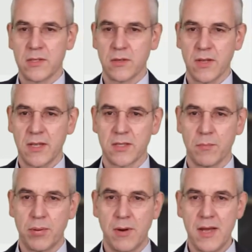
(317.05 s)
so that's a
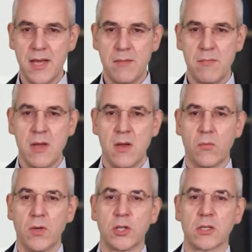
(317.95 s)
prime,
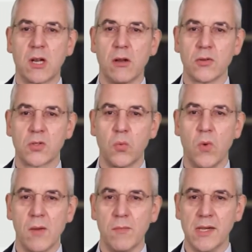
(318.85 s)
which is close to
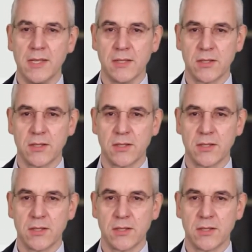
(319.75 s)
1 million.